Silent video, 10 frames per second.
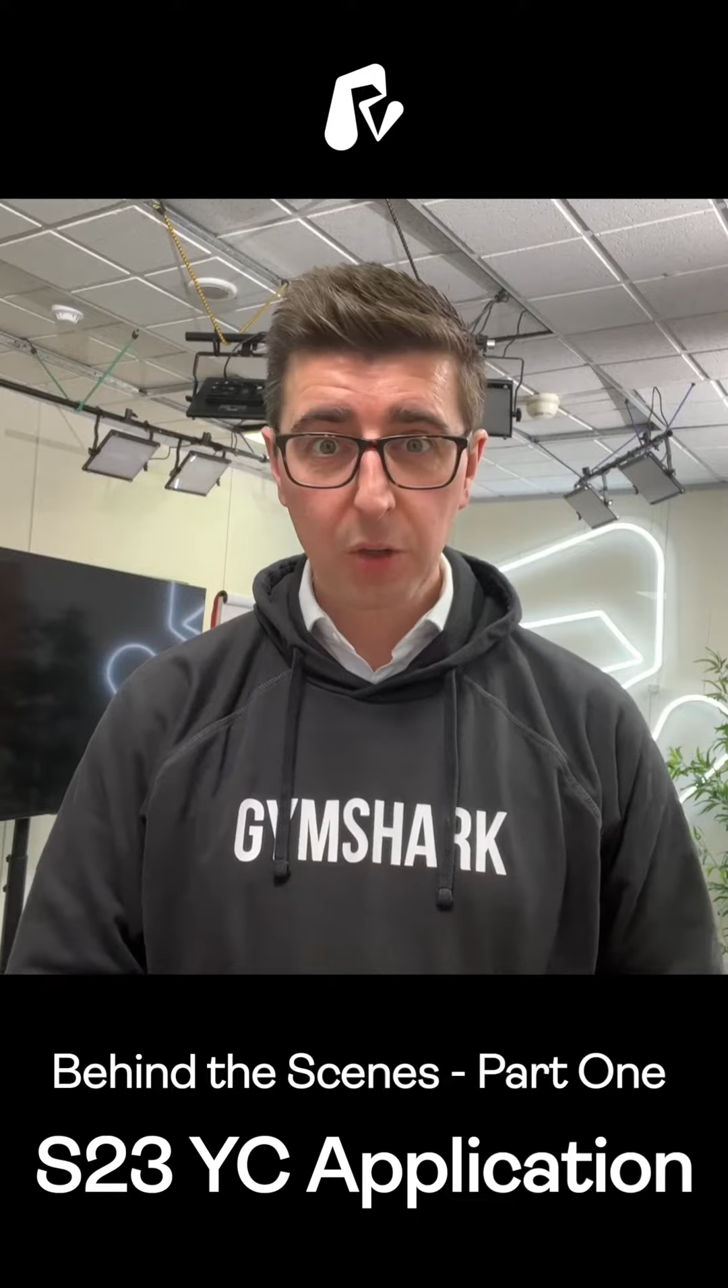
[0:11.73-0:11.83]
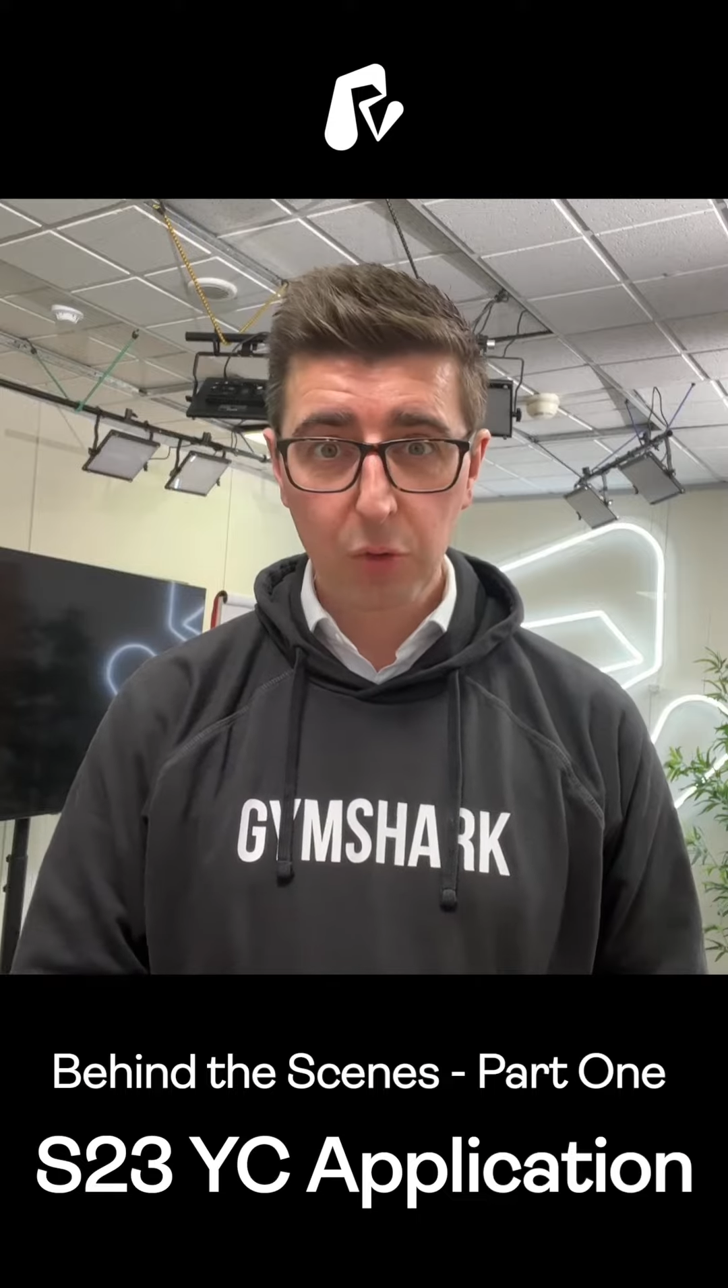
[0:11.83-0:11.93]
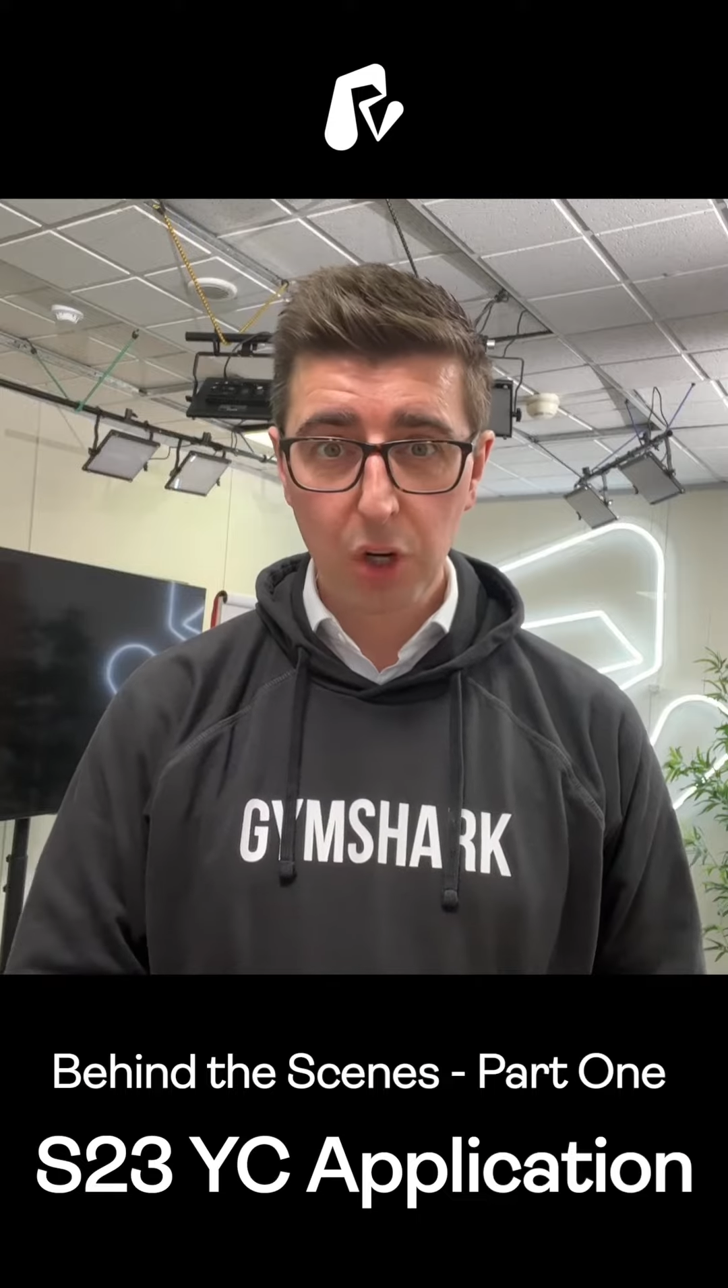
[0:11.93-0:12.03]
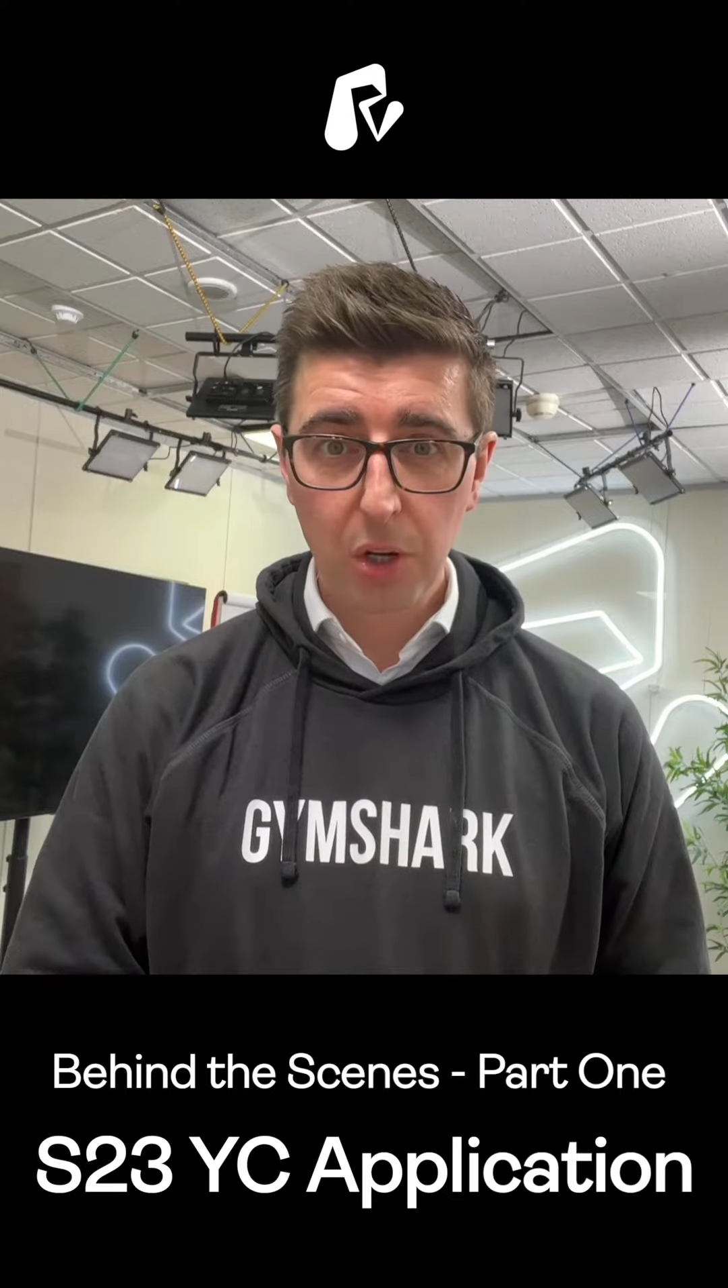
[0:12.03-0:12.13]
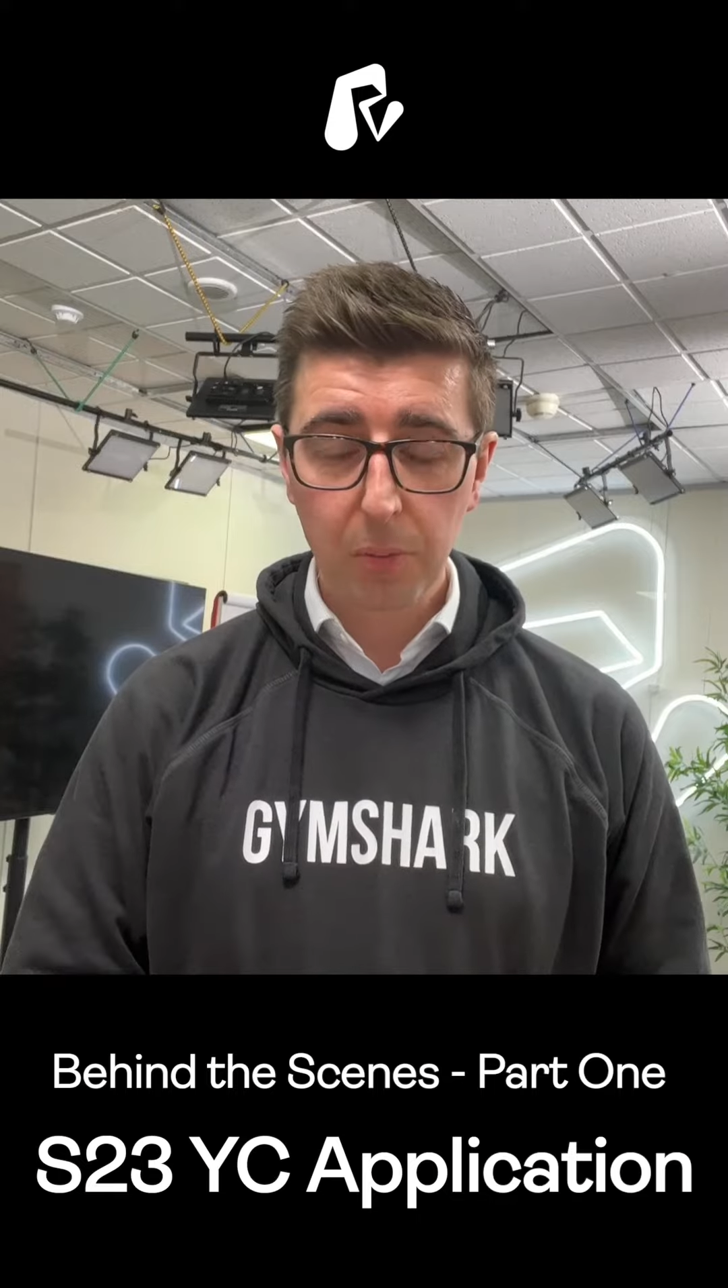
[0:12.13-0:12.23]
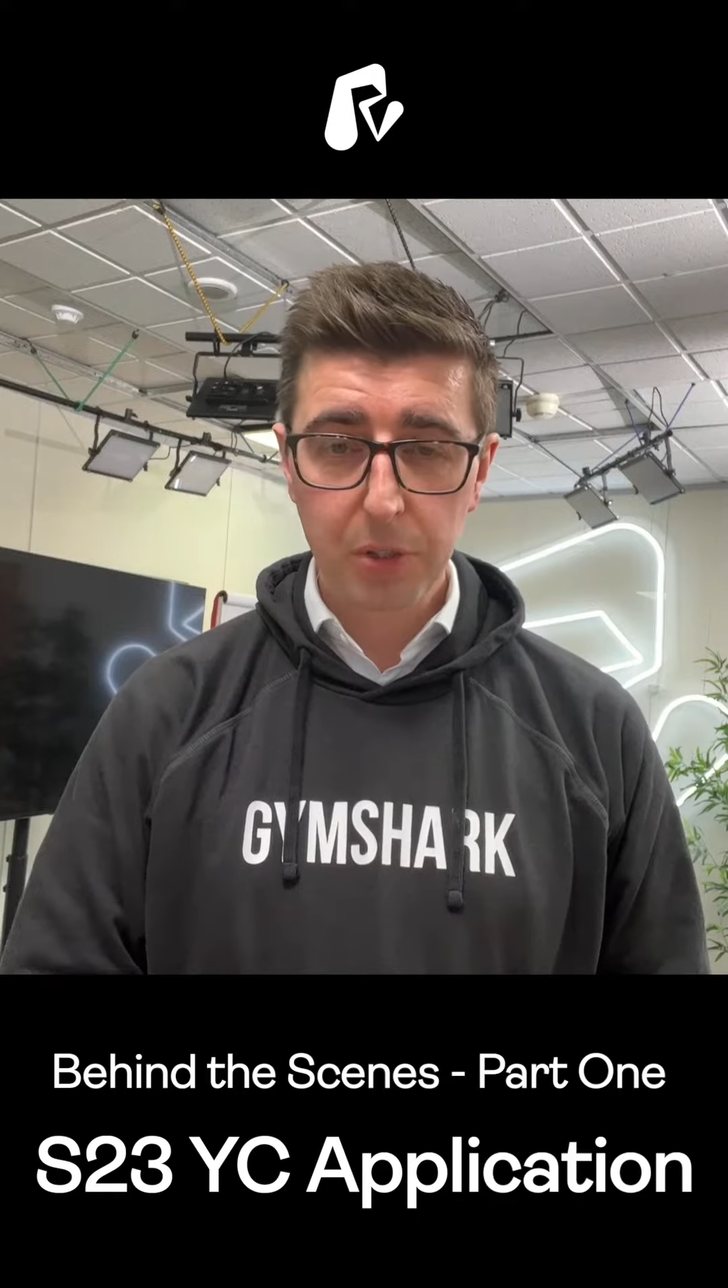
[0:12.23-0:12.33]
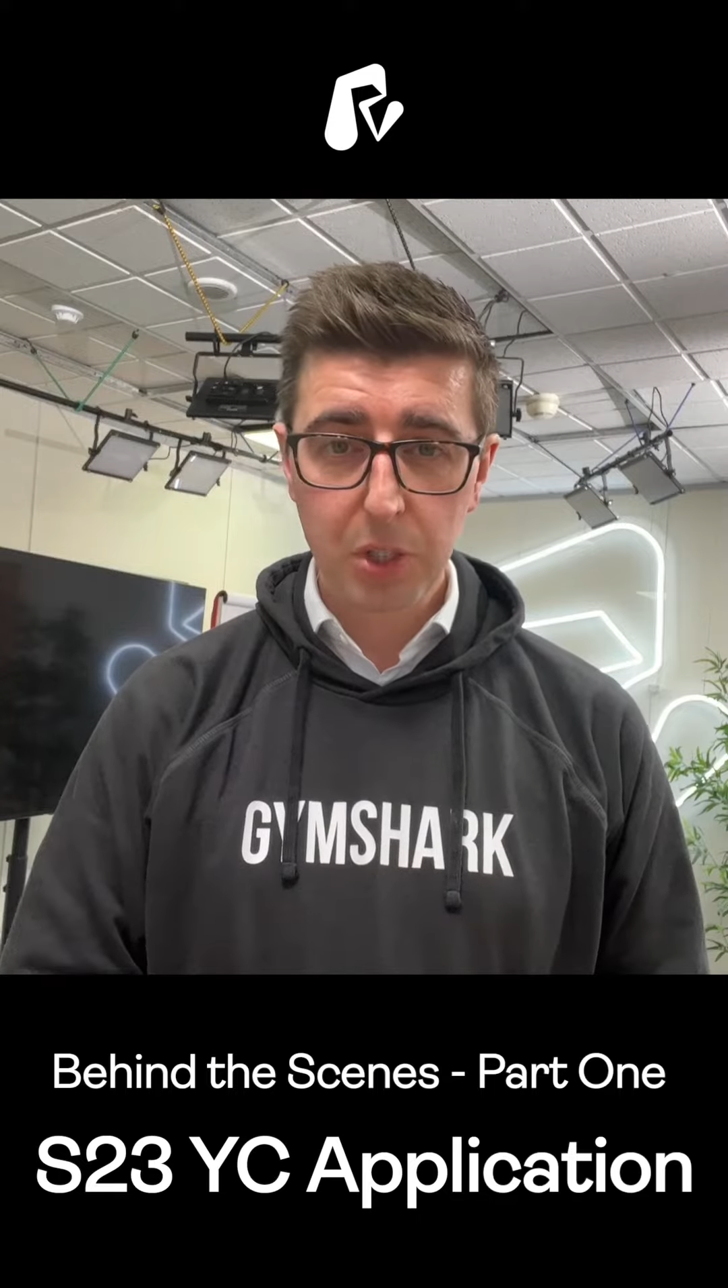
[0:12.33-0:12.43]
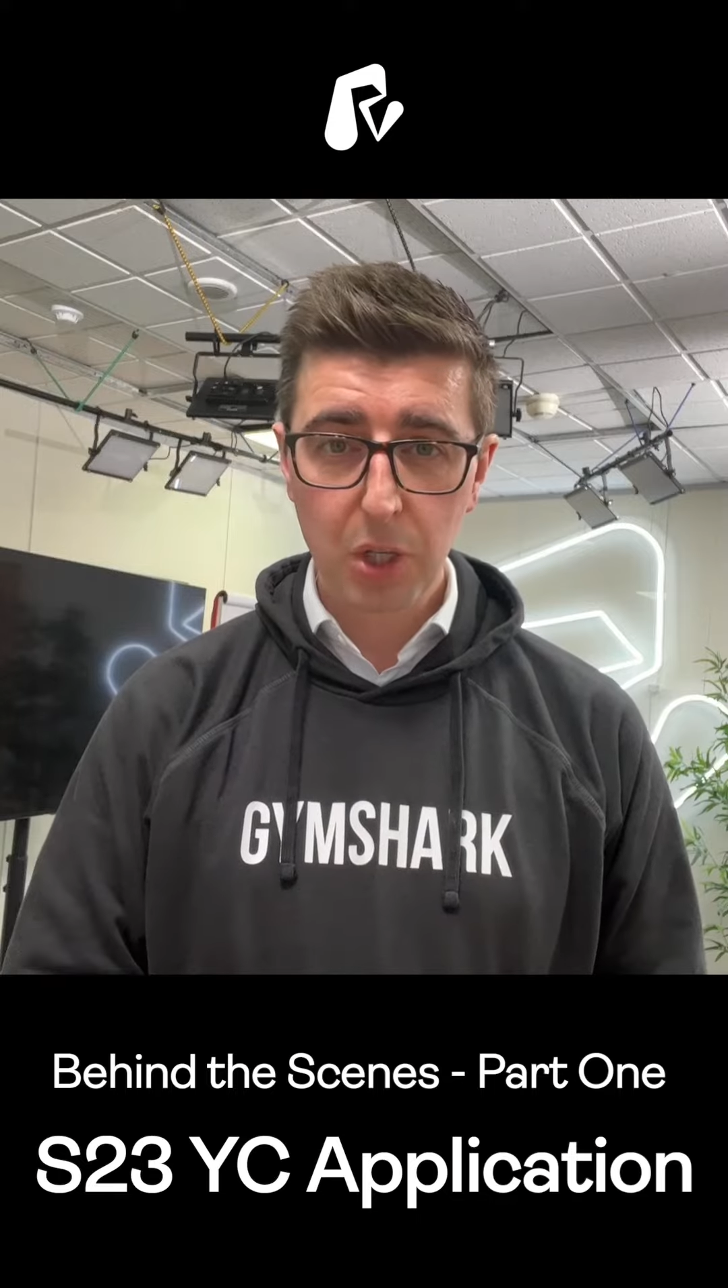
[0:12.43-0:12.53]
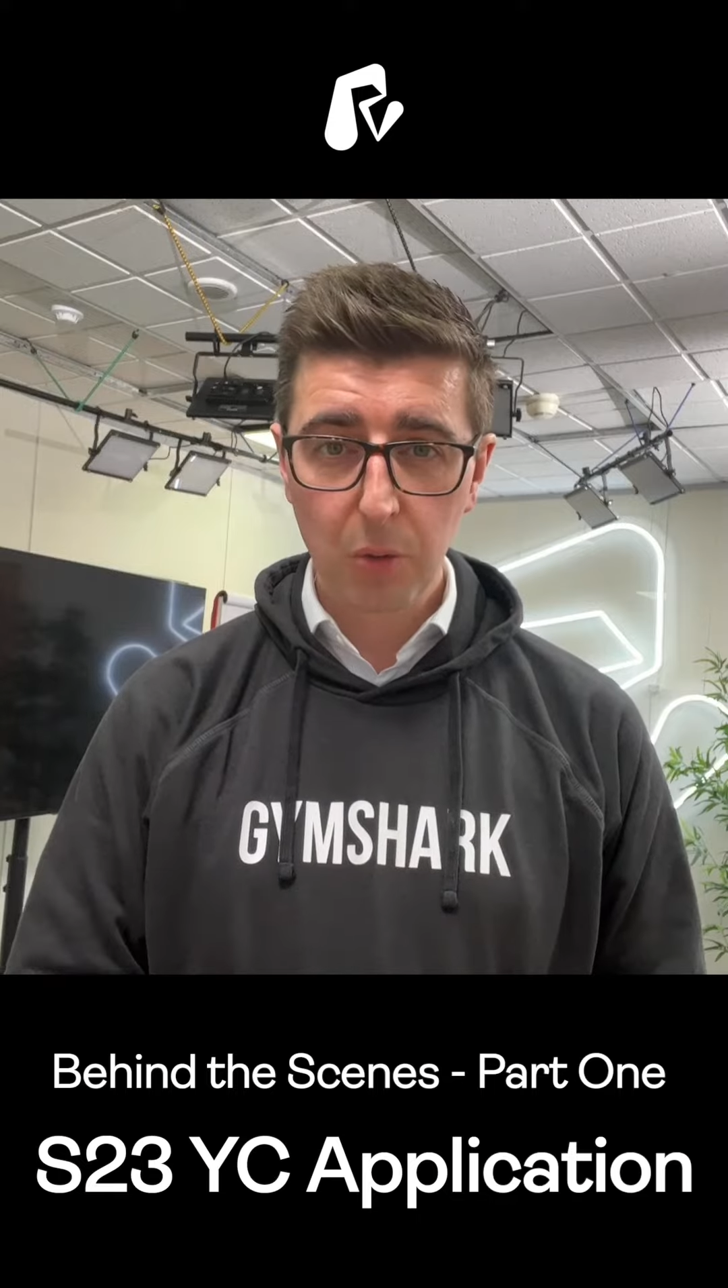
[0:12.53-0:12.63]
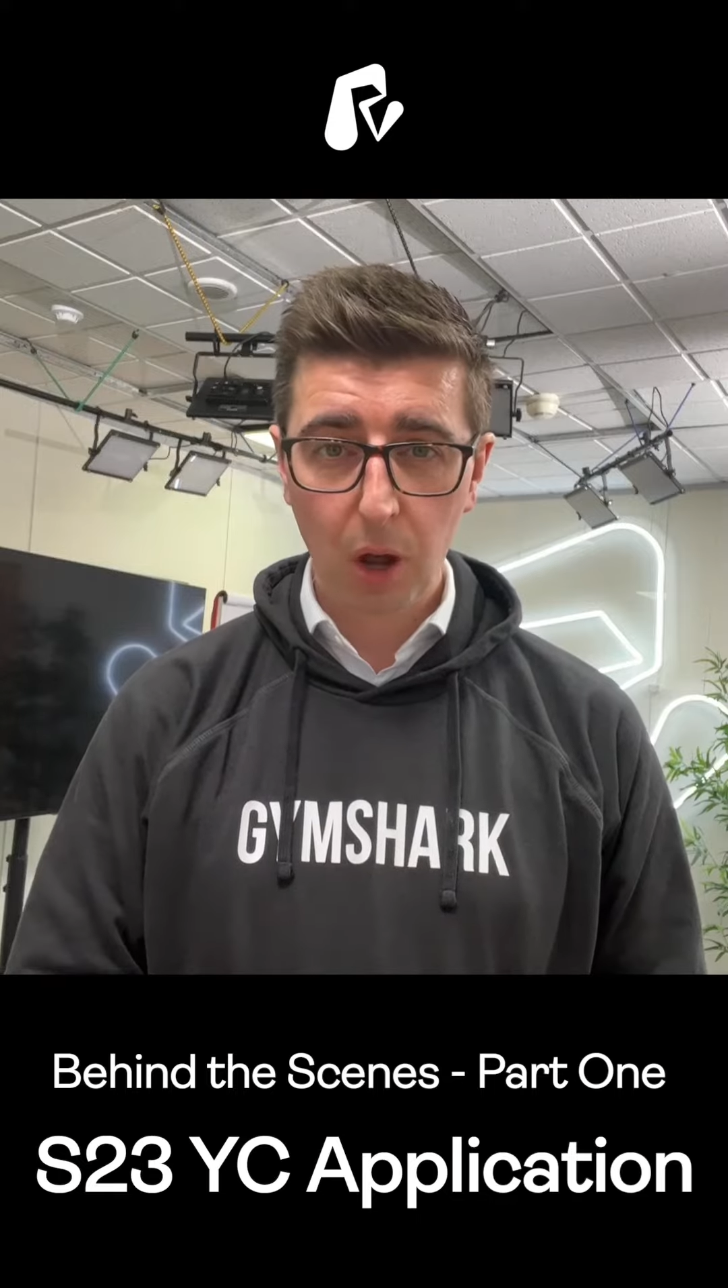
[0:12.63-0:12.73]
run-up
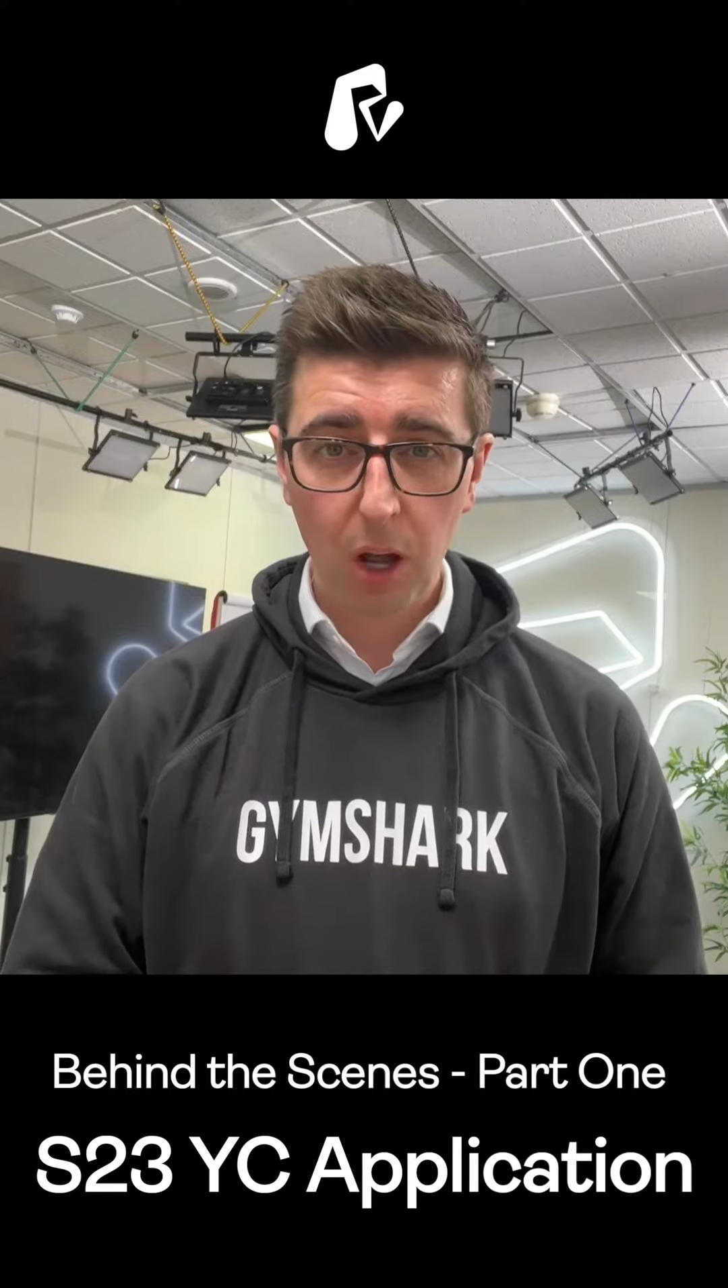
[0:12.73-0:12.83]
to